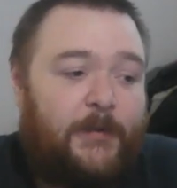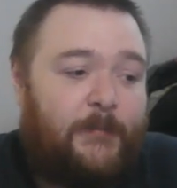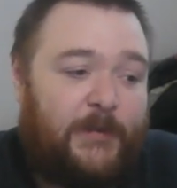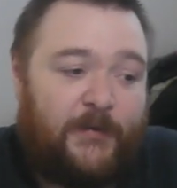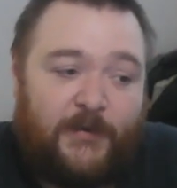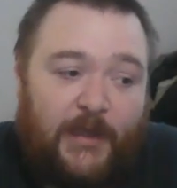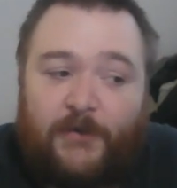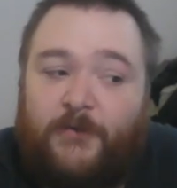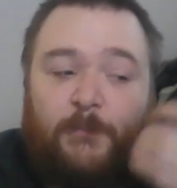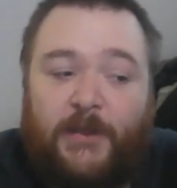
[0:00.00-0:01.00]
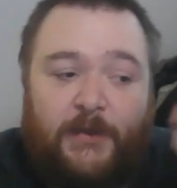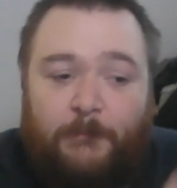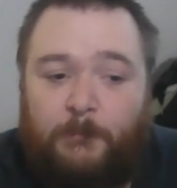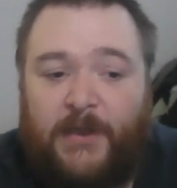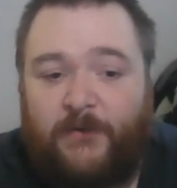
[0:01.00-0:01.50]
Because they like just
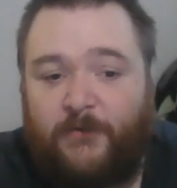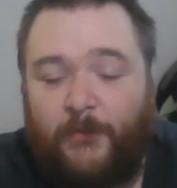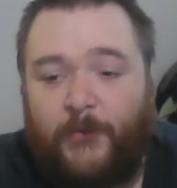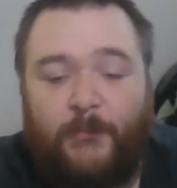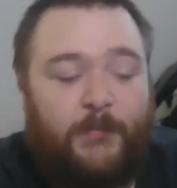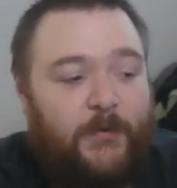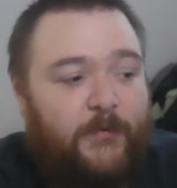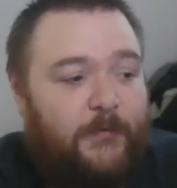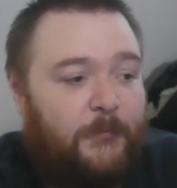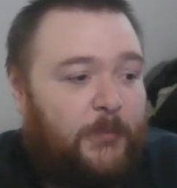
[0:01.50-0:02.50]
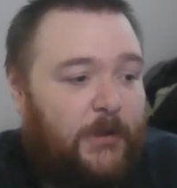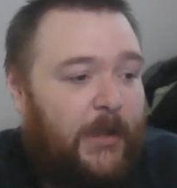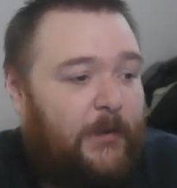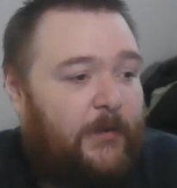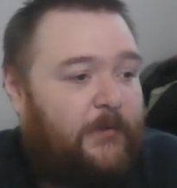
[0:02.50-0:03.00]
playing big, dumb numbers. But
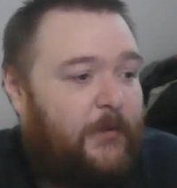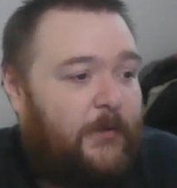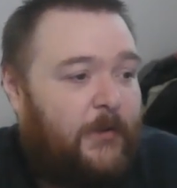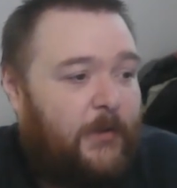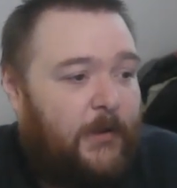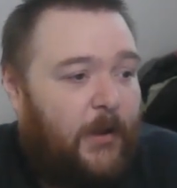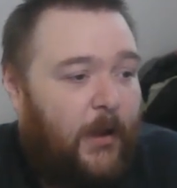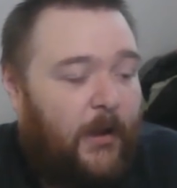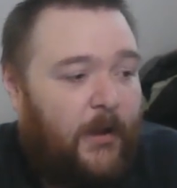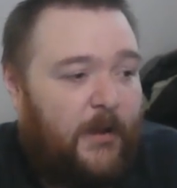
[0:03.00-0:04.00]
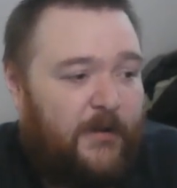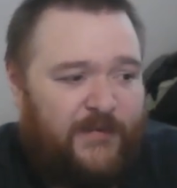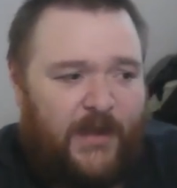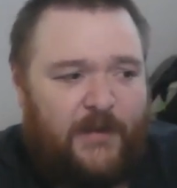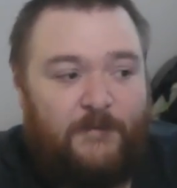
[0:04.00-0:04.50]
anyways, this
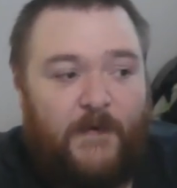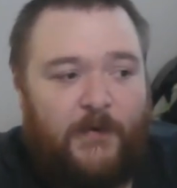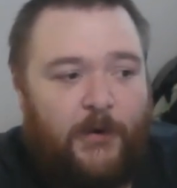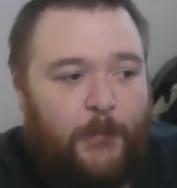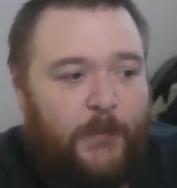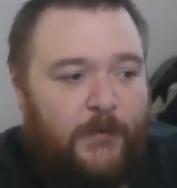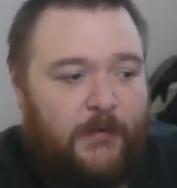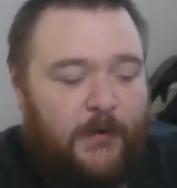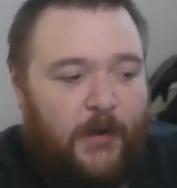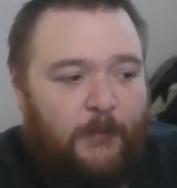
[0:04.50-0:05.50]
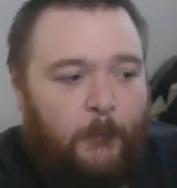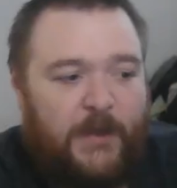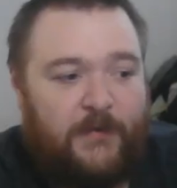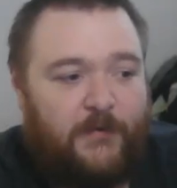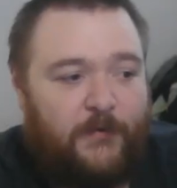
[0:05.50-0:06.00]
deck is very
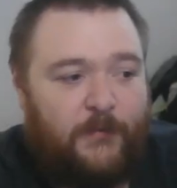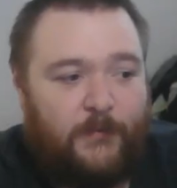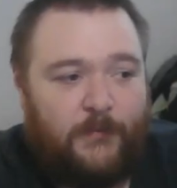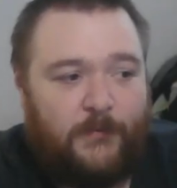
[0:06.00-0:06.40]
weak to